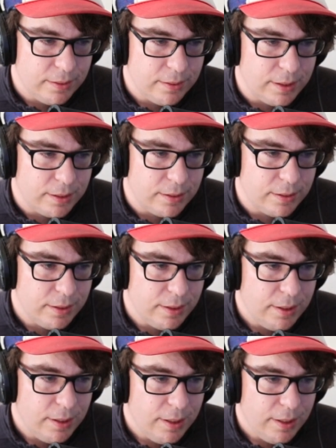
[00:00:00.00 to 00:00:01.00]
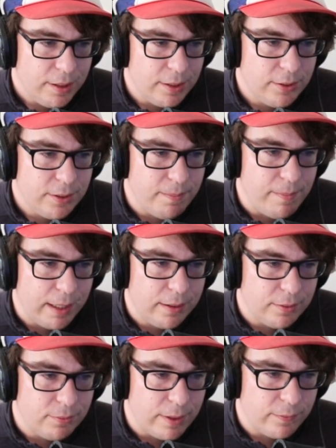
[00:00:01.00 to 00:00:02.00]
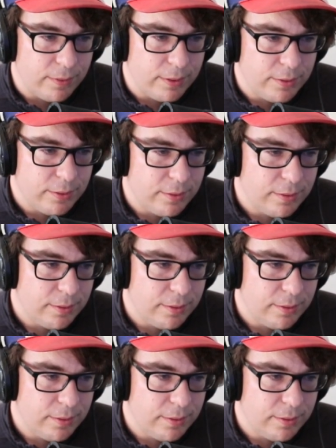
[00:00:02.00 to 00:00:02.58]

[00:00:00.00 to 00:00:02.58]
Like, this is a mecha reference.